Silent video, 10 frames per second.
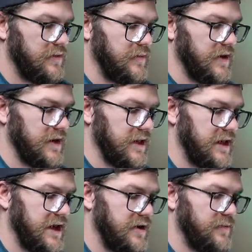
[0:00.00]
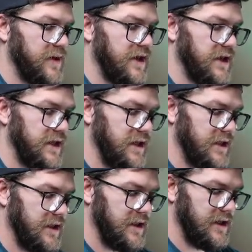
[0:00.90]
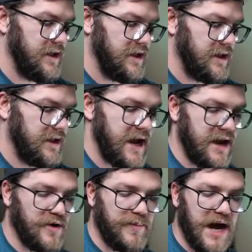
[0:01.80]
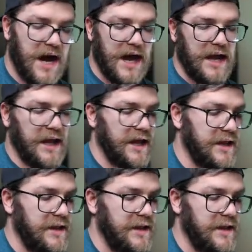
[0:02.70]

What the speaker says: We got a Caterpie. Caterpie.